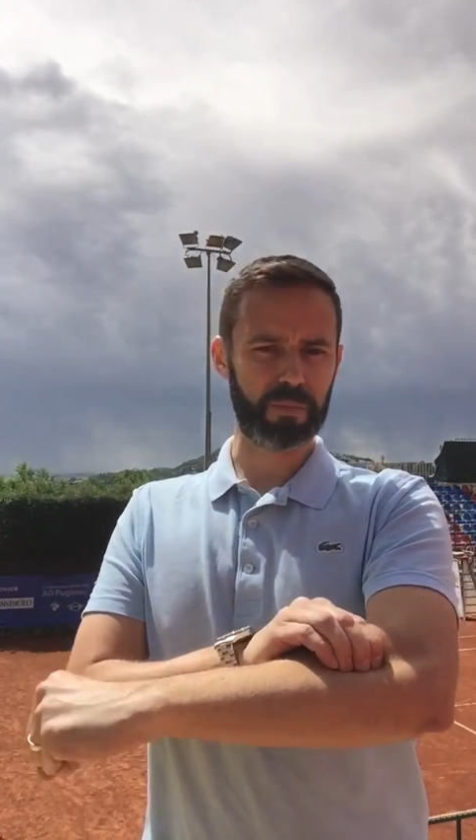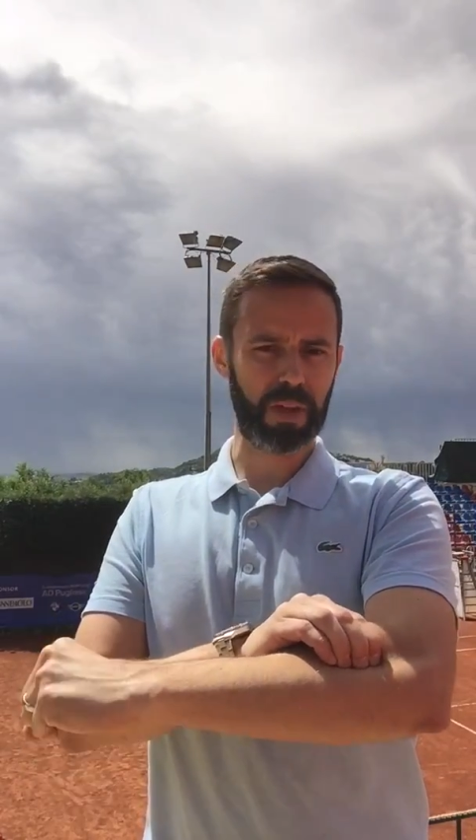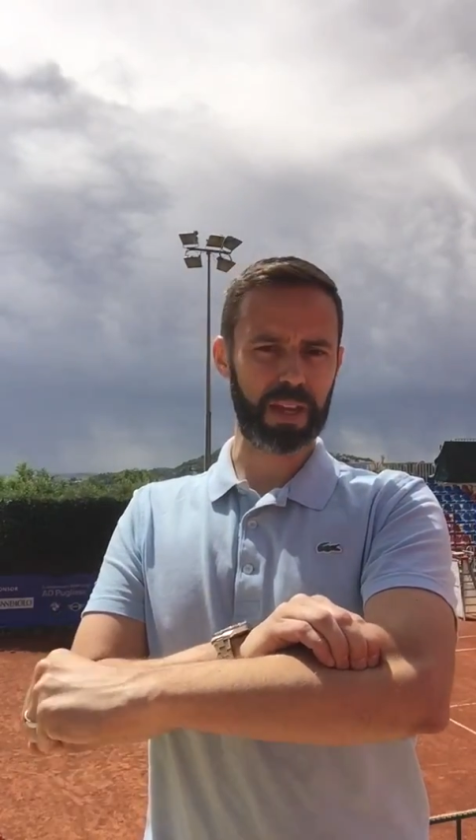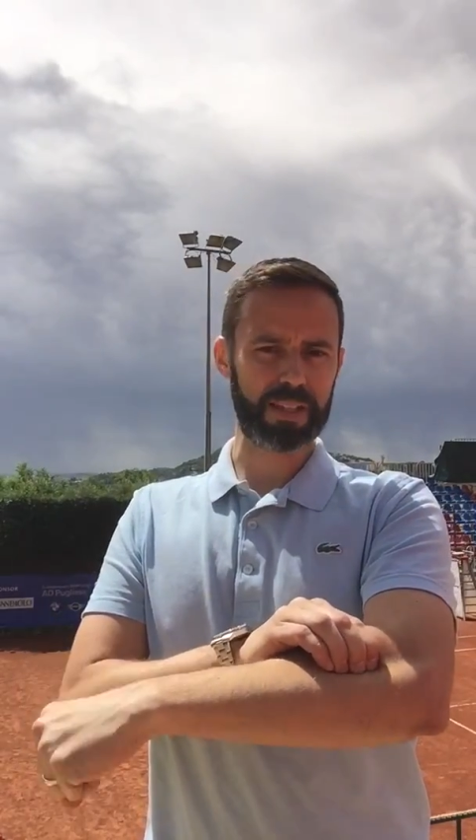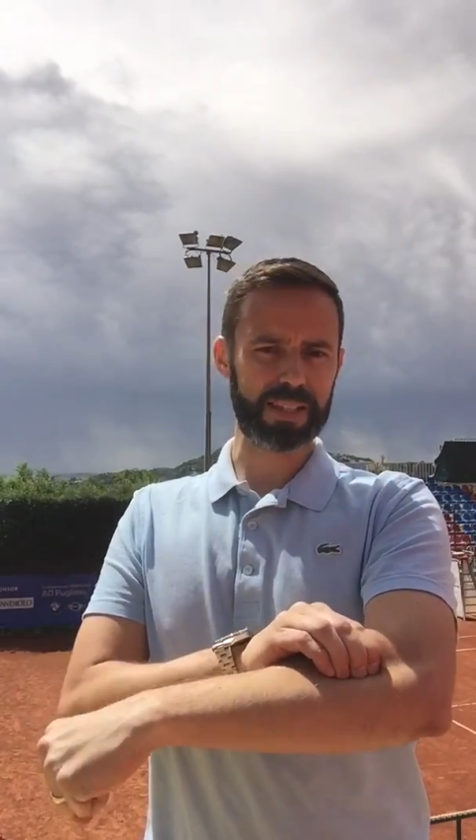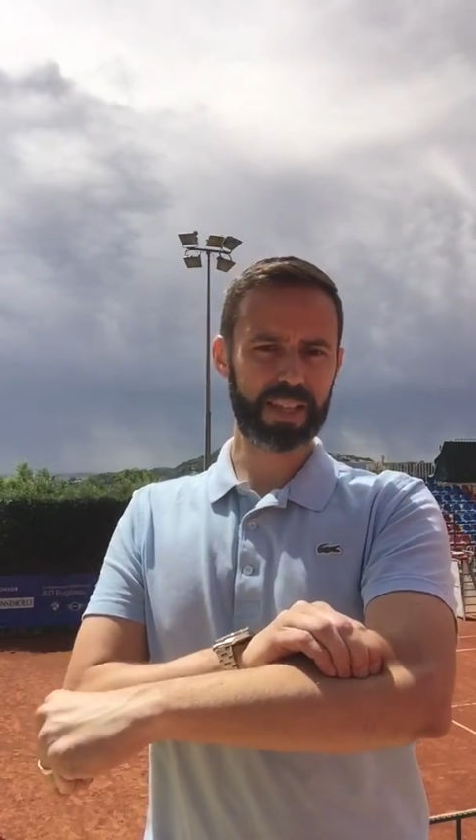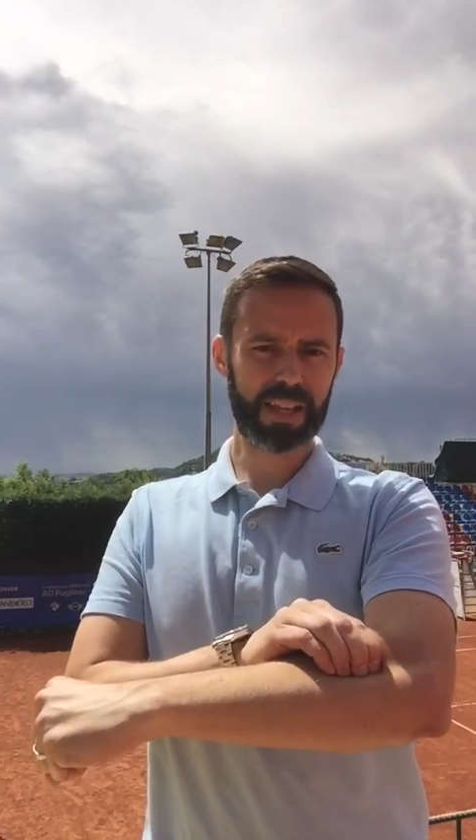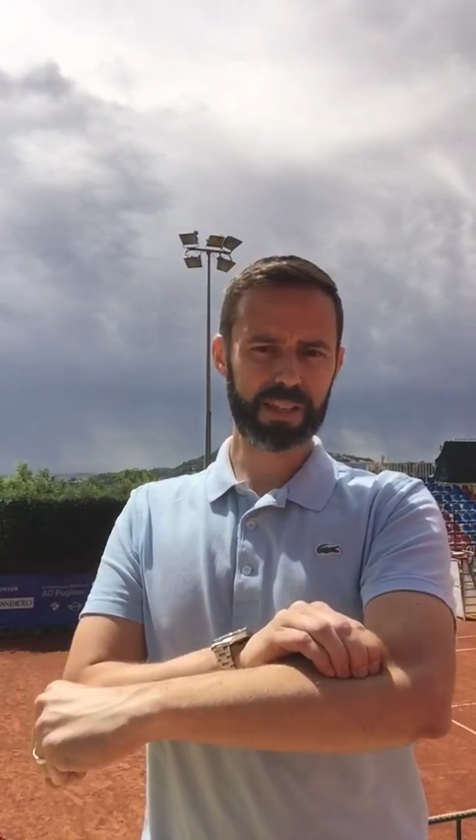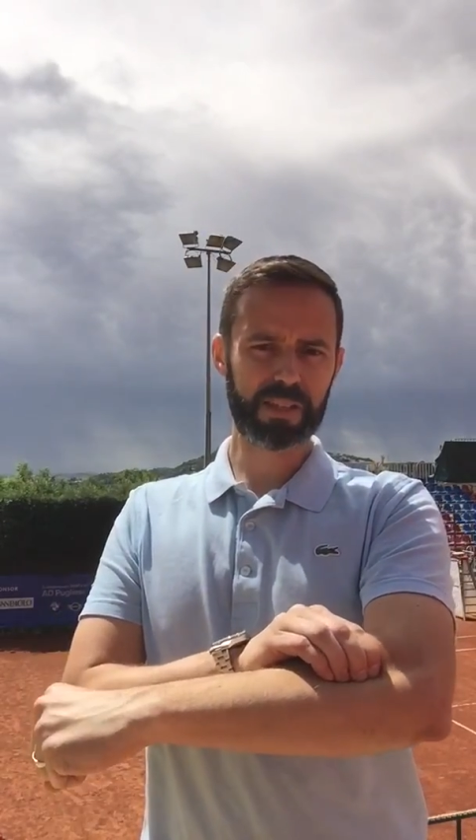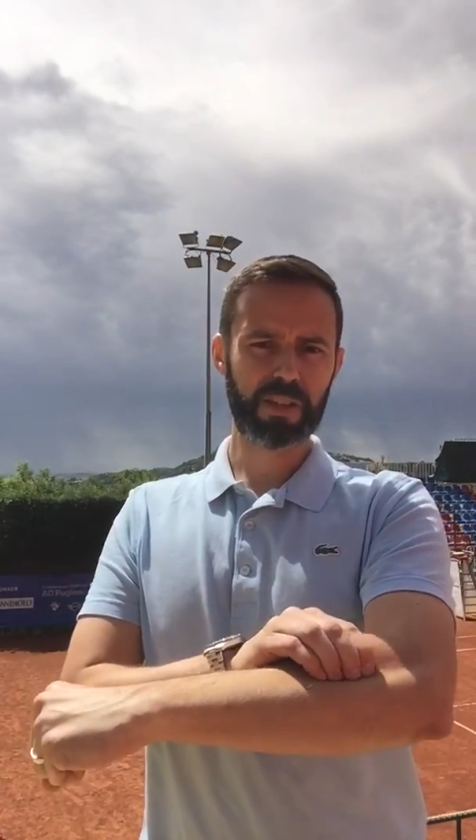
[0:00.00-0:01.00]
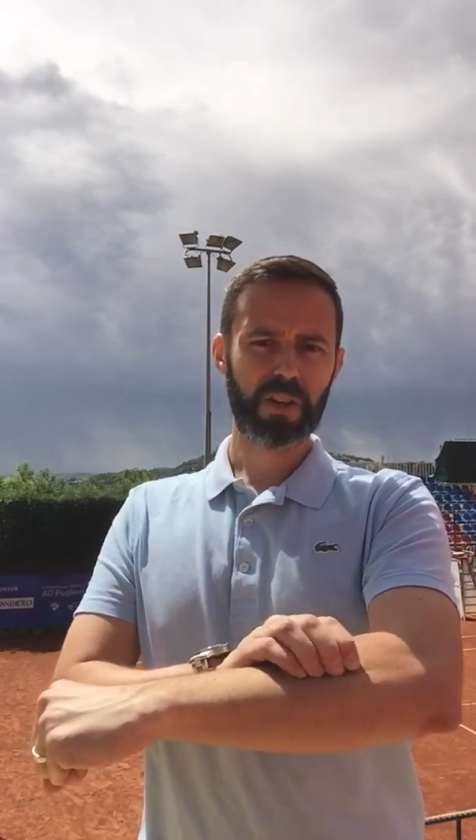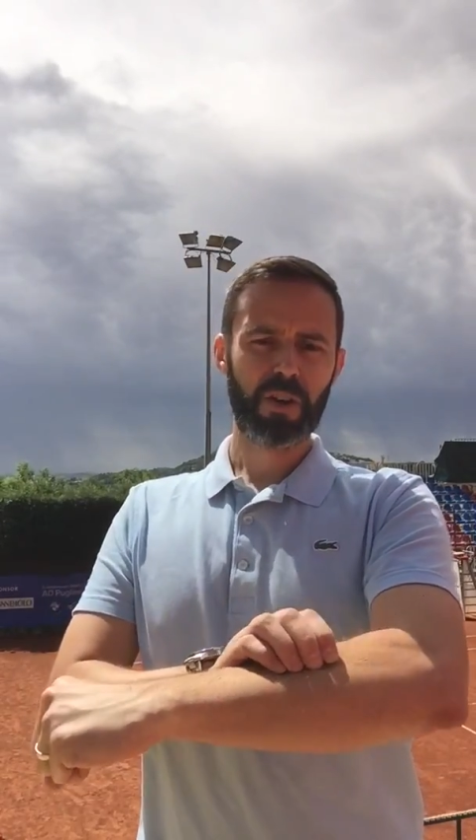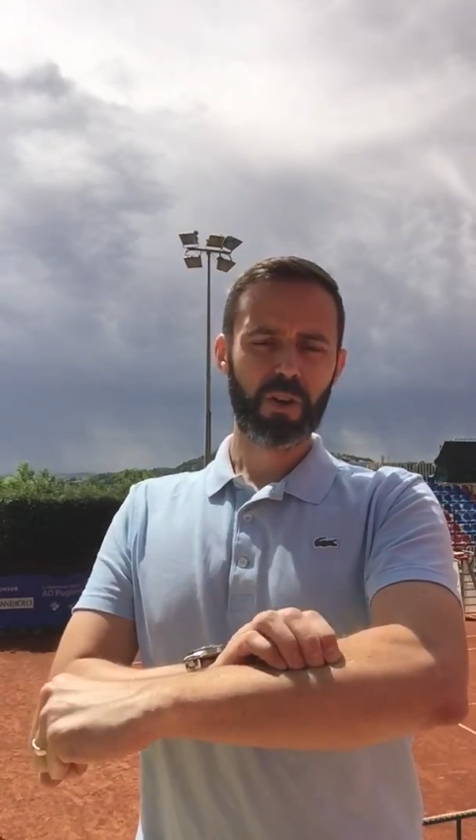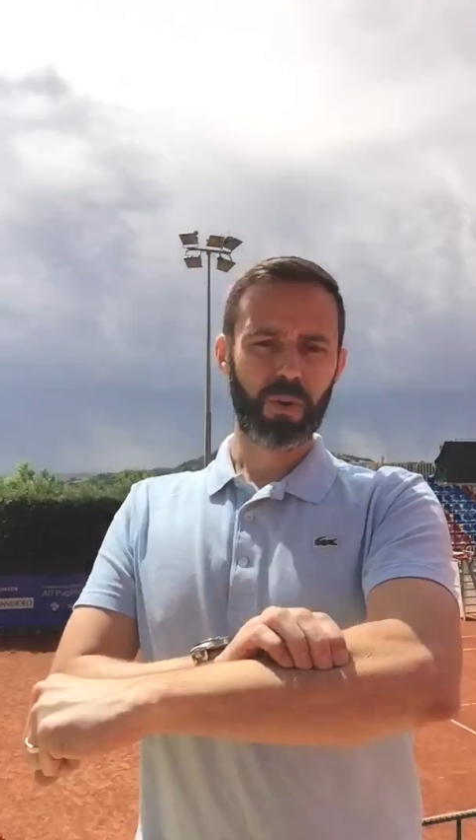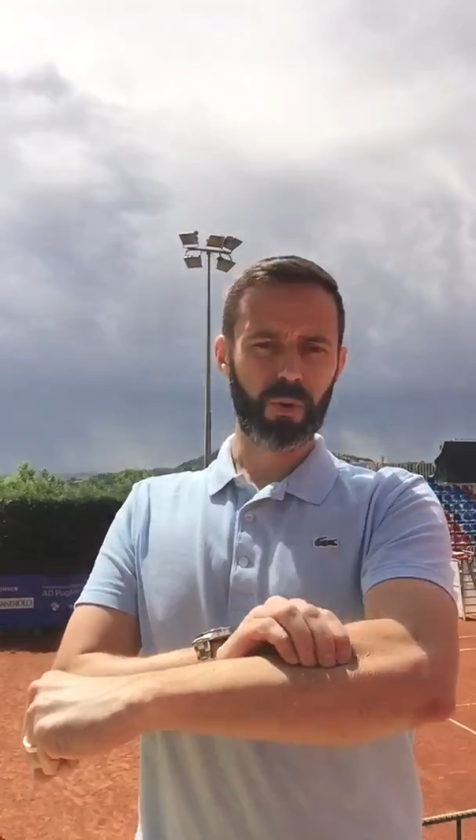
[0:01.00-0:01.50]
the pain is less
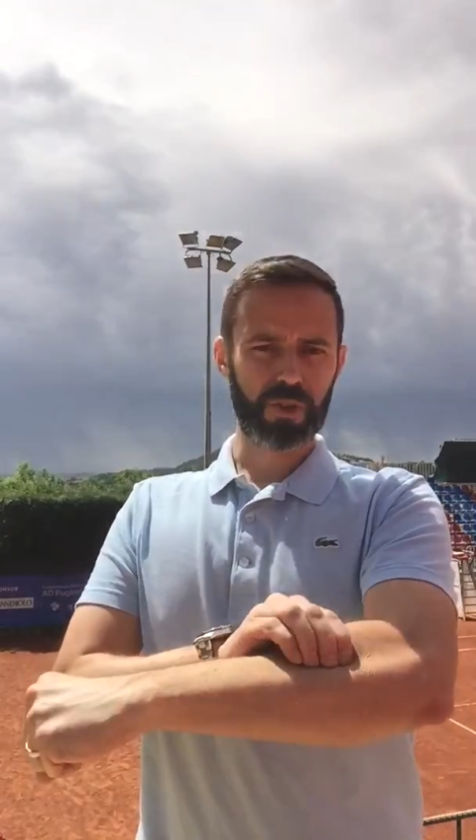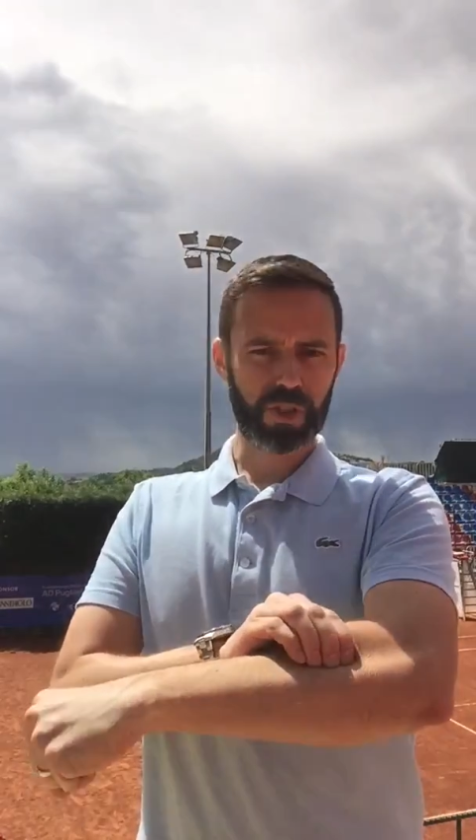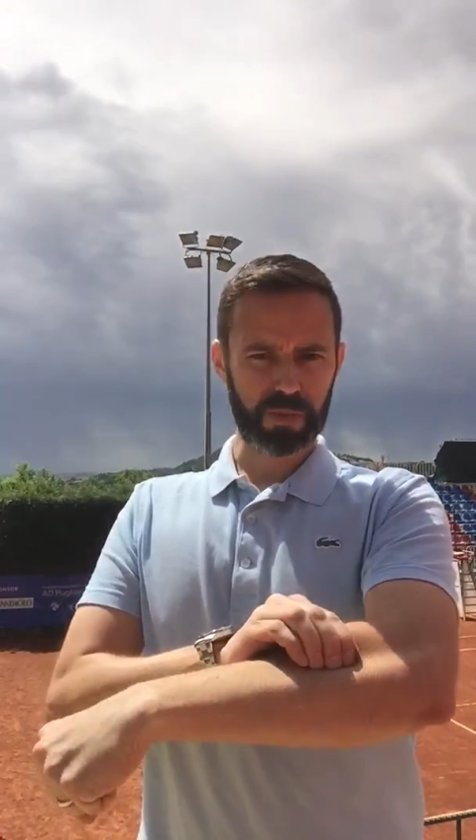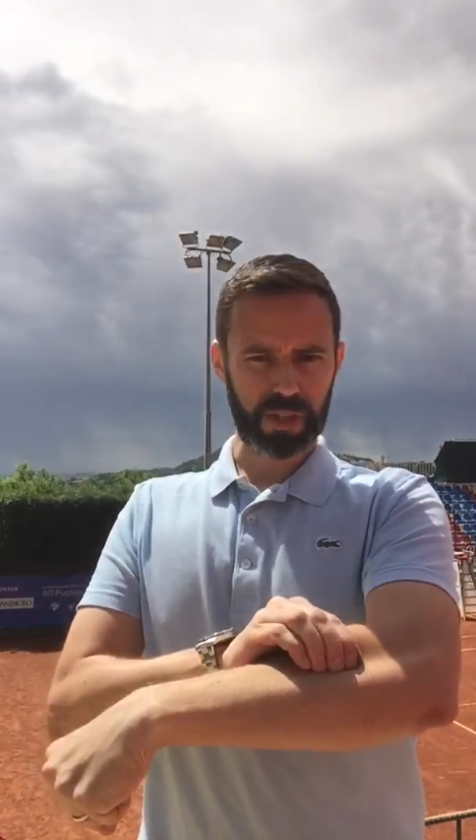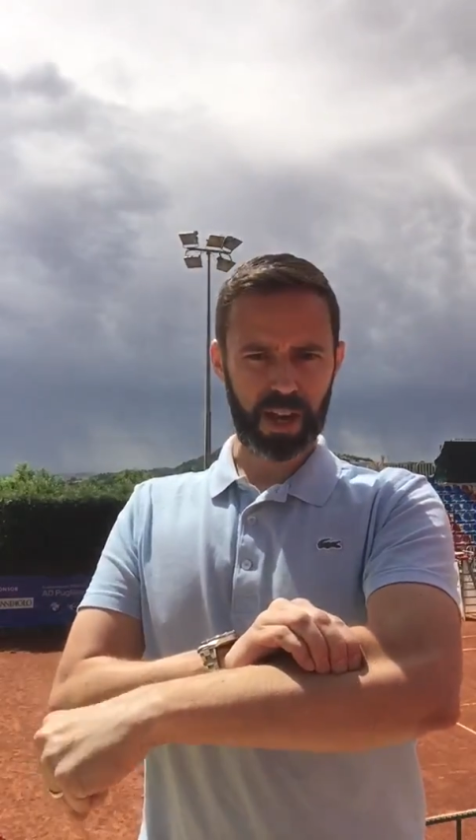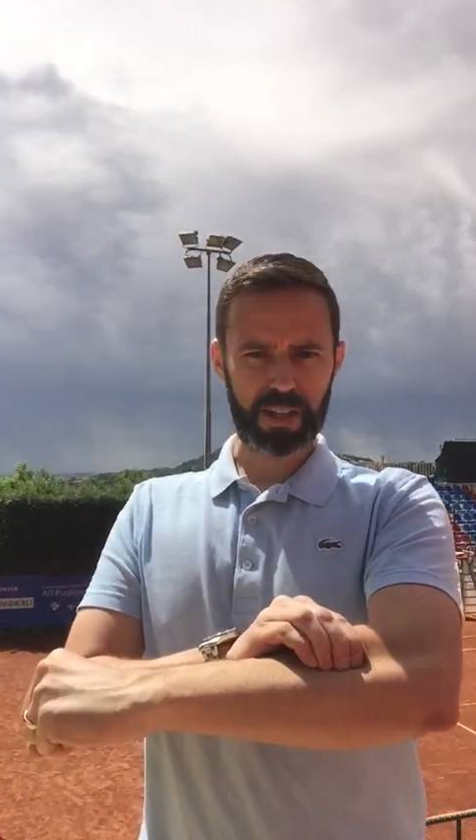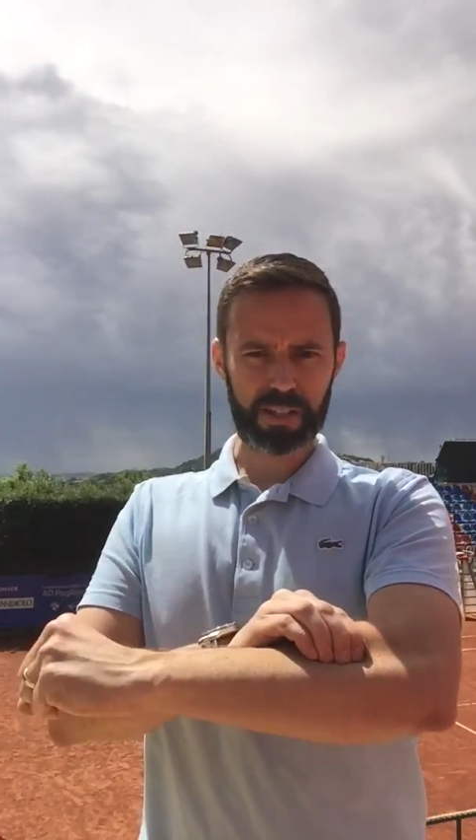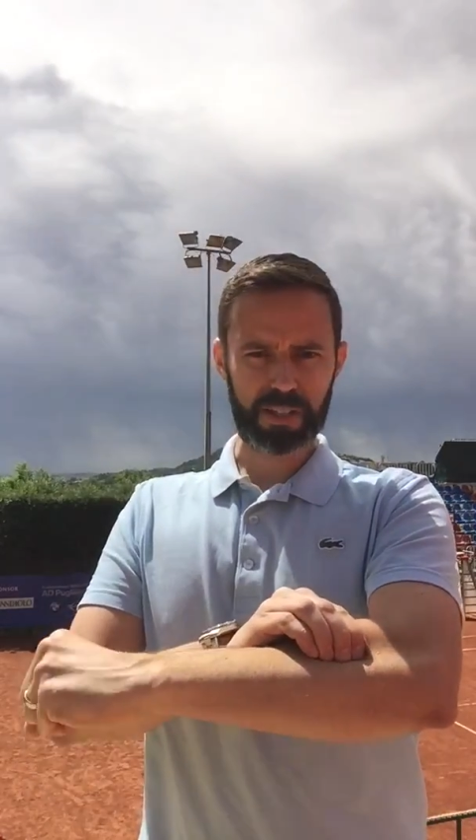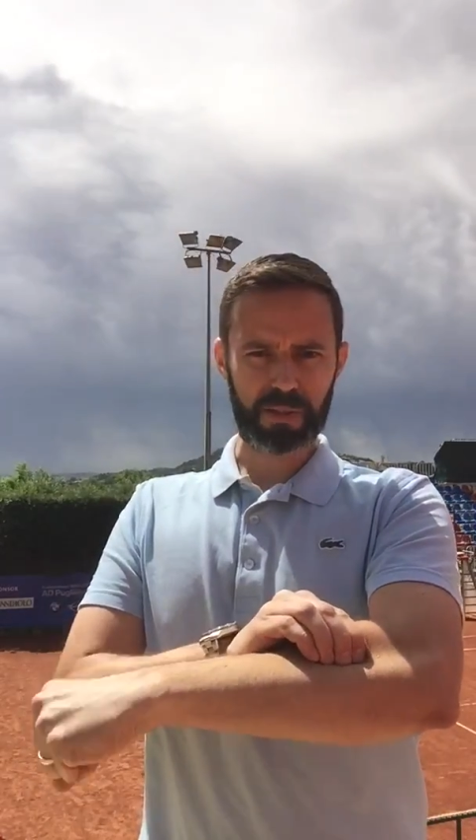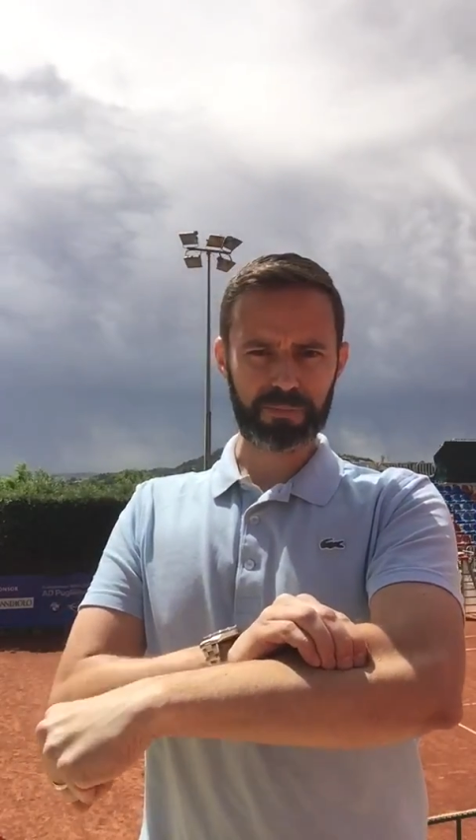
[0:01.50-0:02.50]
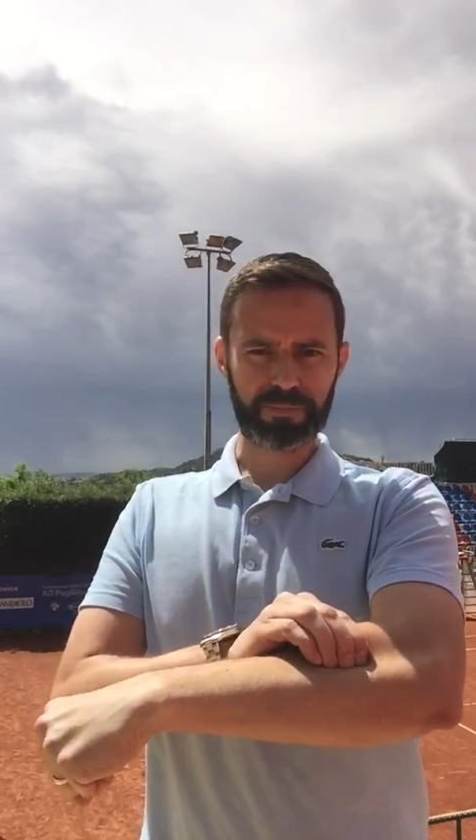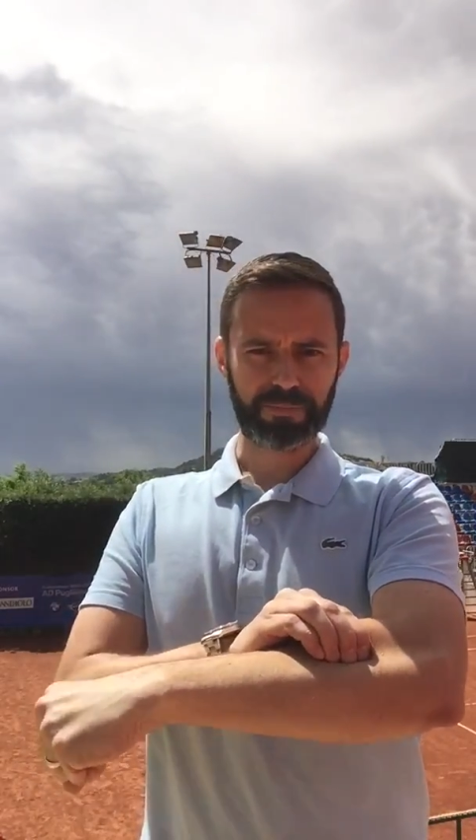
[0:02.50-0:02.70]
or subsiding some.